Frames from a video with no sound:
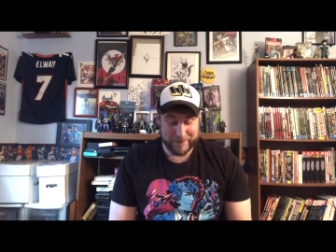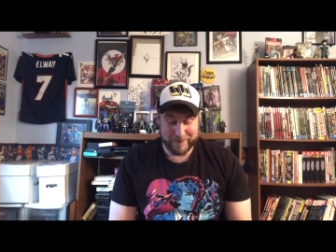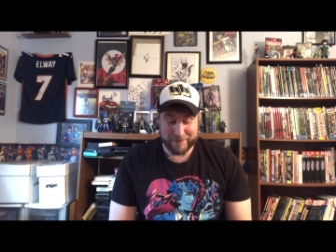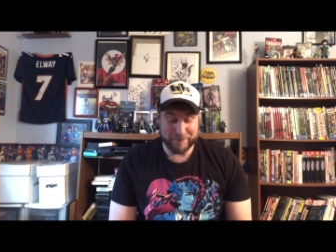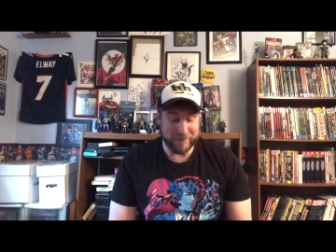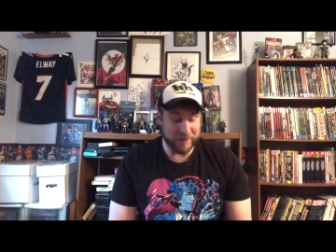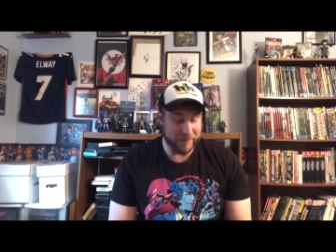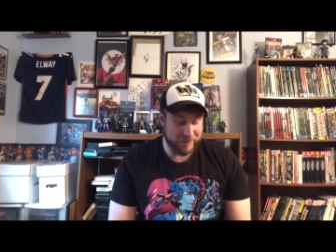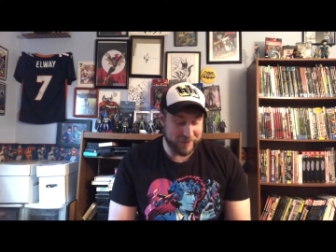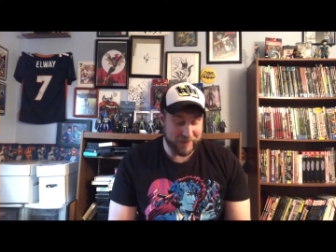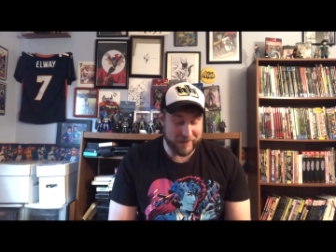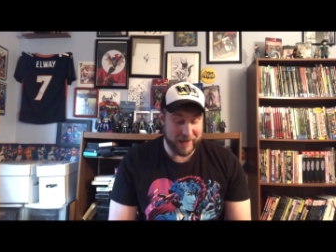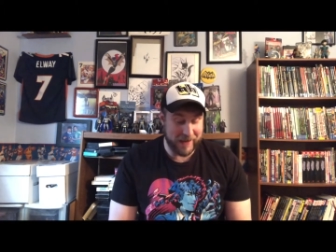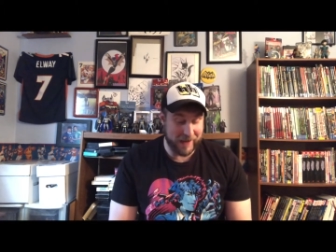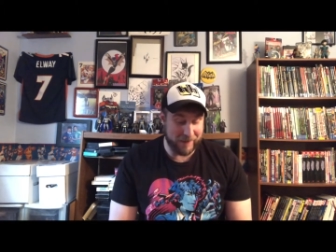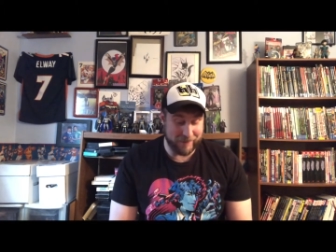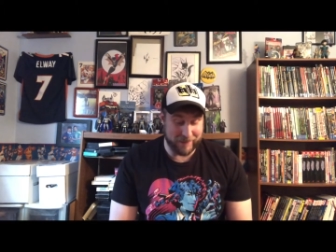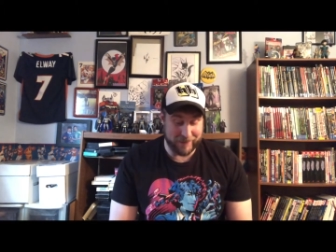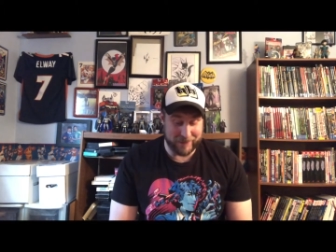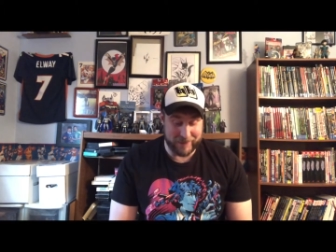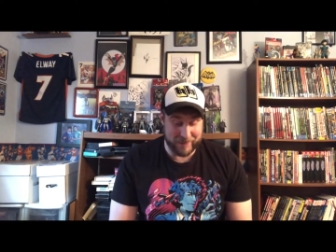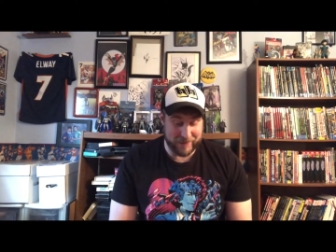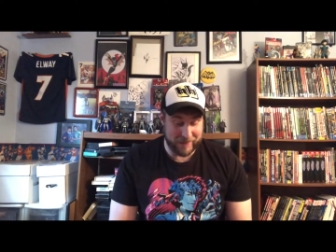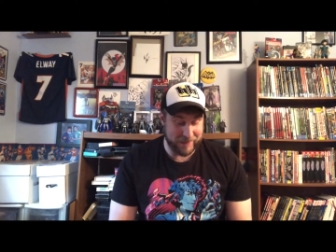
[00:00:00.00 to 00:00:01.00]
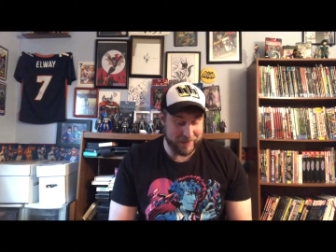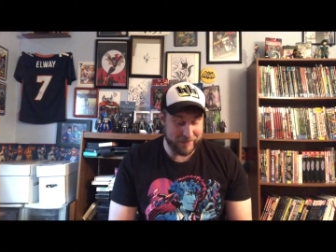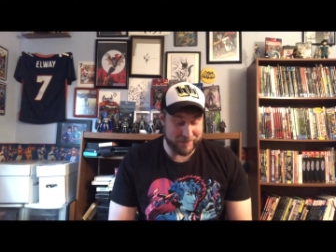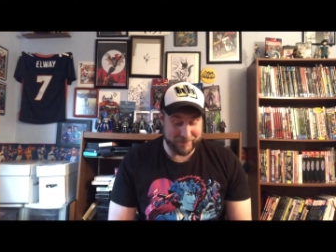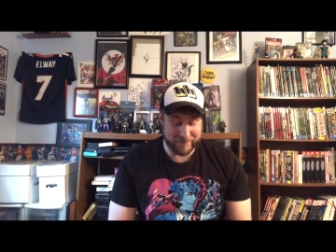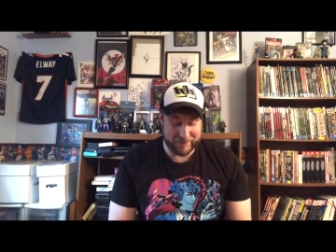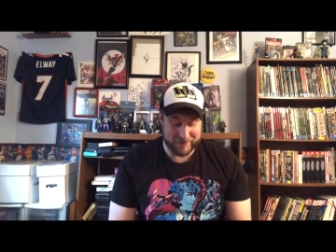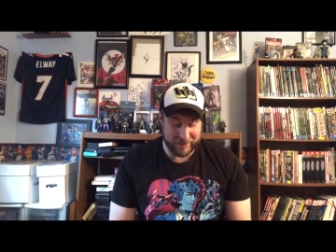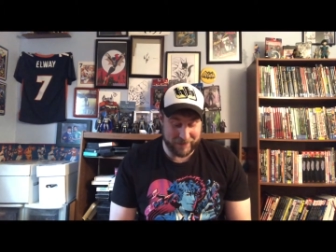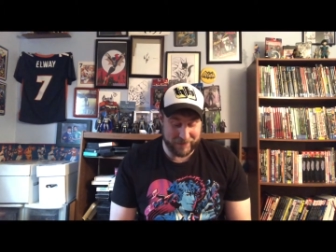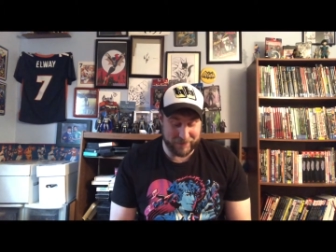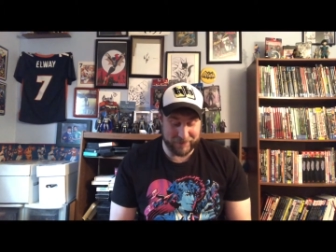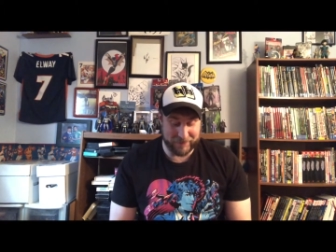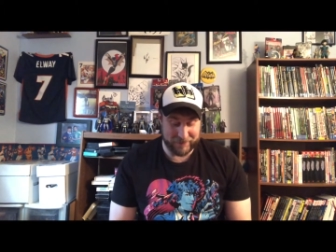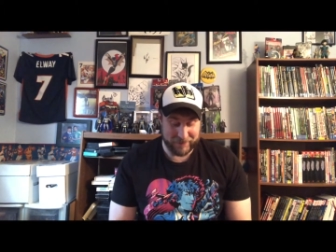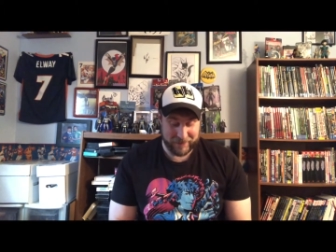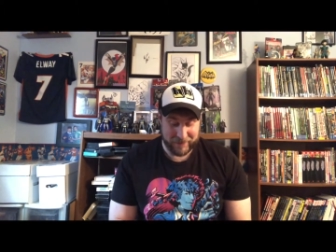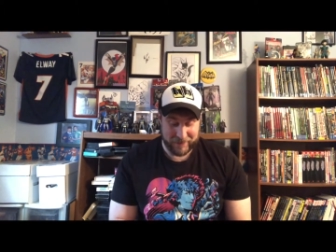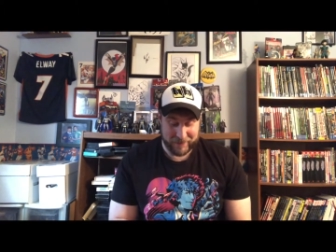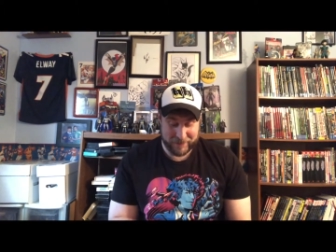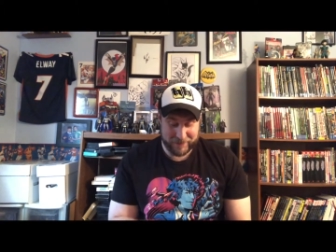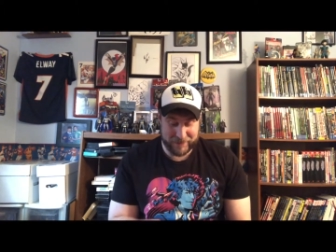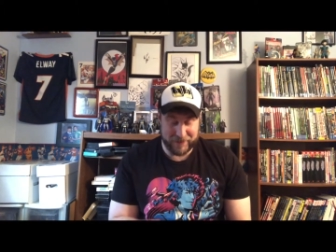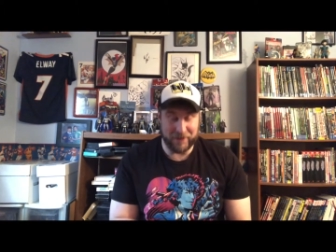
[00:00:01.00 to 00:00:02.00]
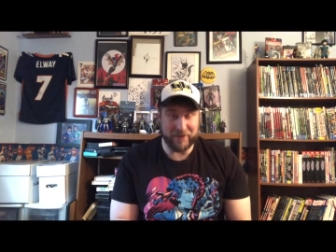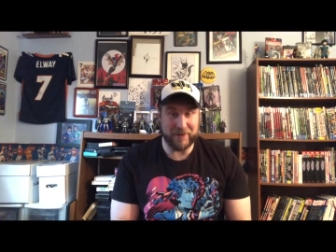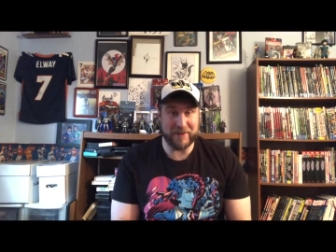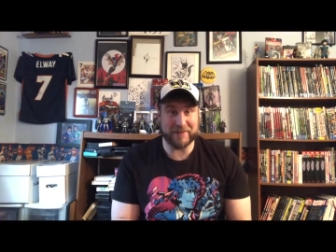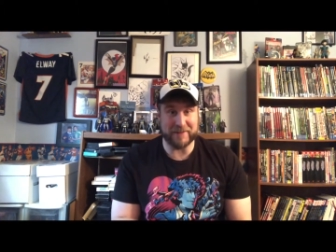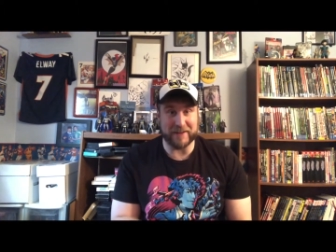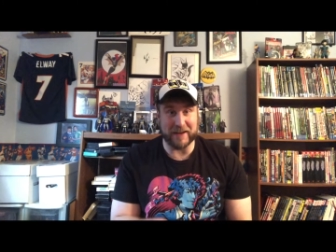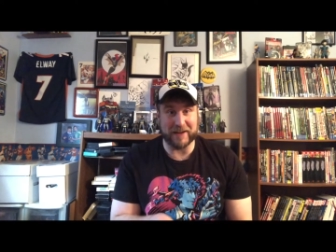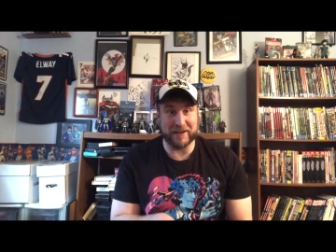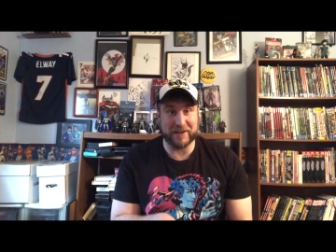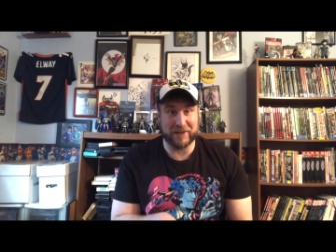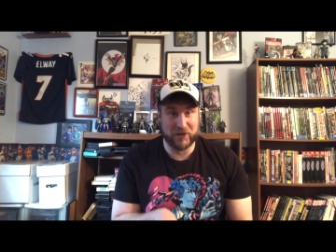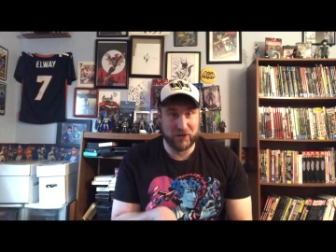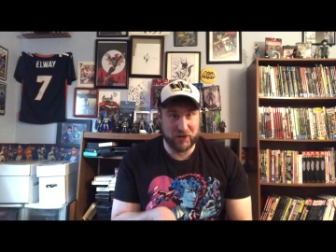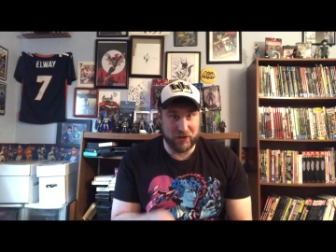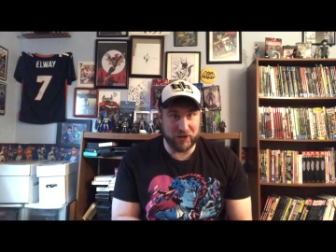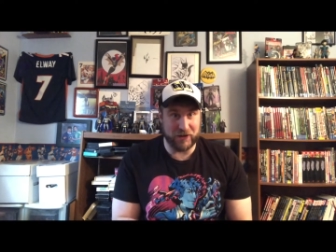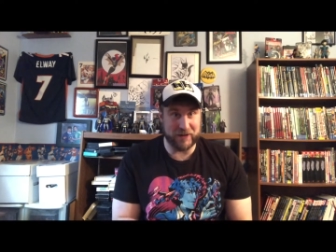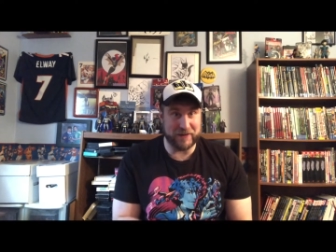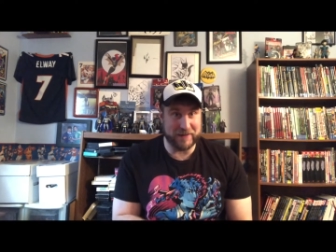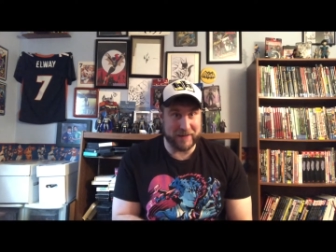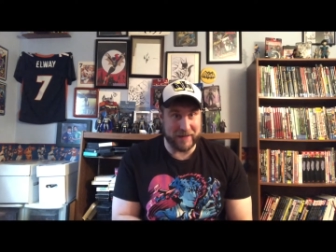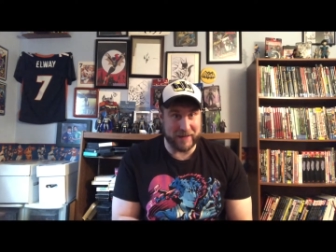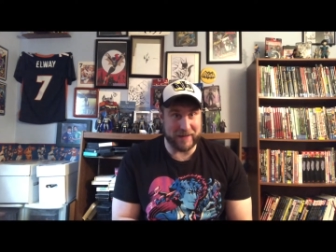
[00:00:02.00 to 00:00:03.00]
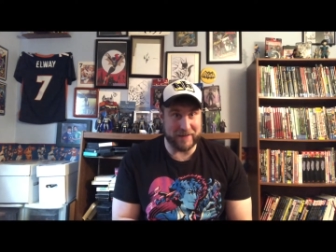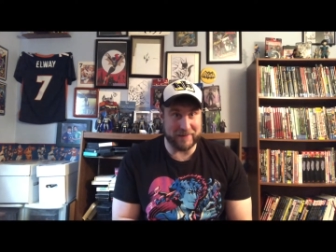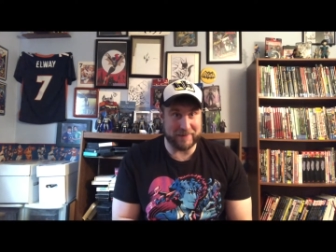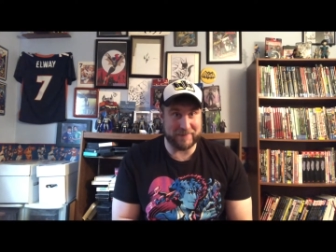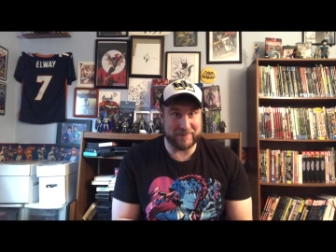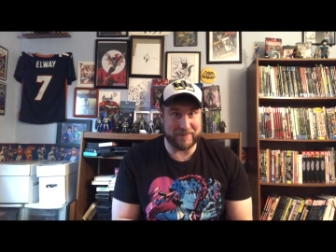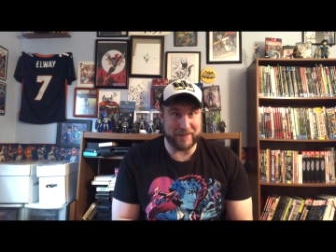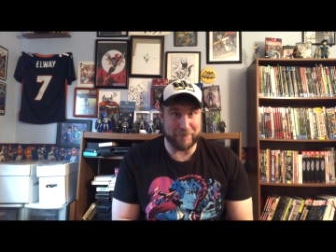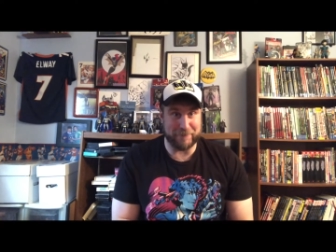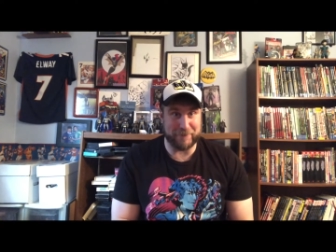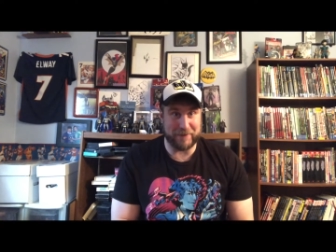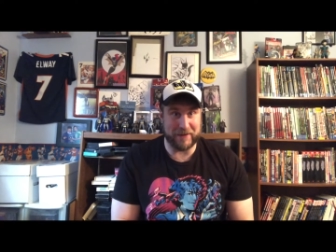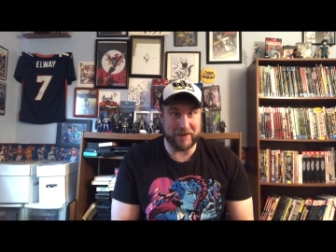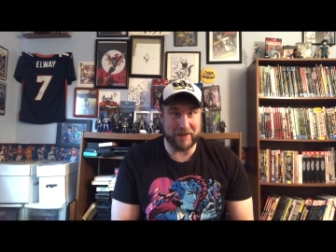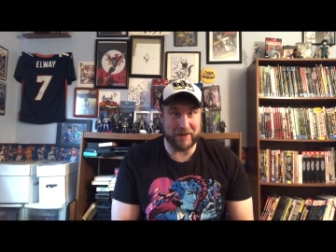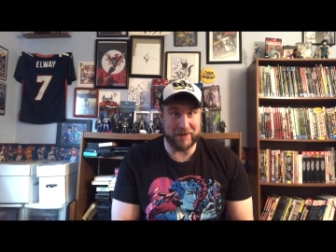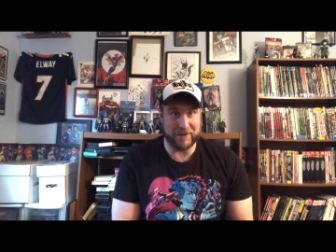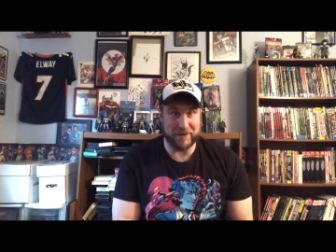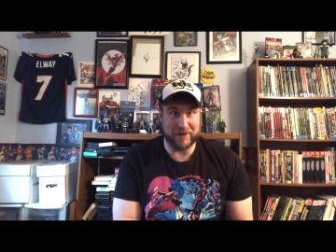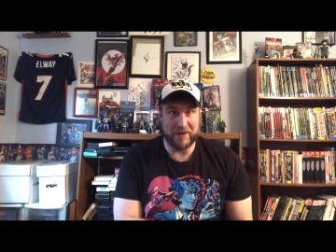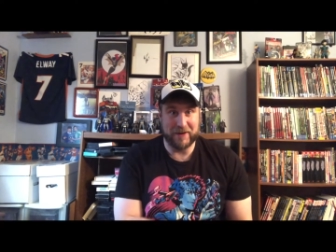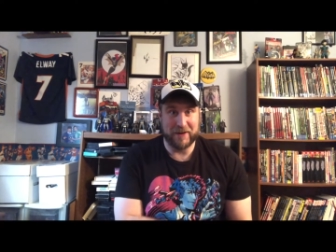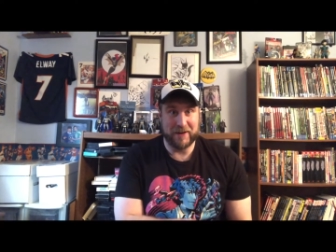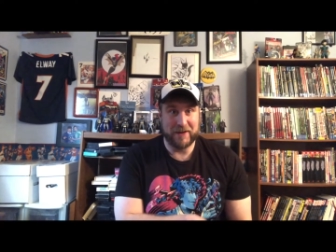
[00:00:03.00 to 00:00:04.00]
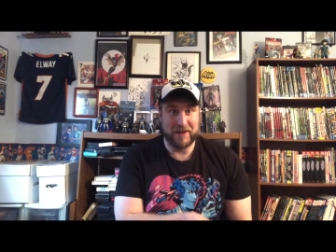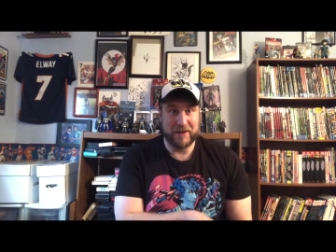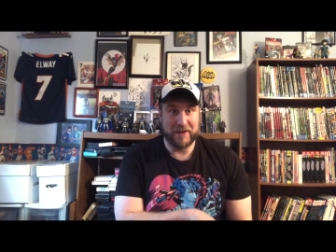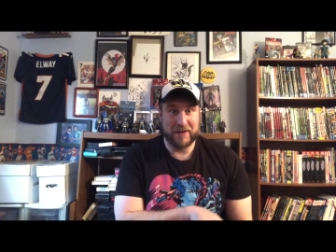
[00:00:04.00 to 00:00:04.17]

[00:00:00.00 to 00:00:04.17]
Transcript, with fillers: much like everything else, there's there is a good concept here.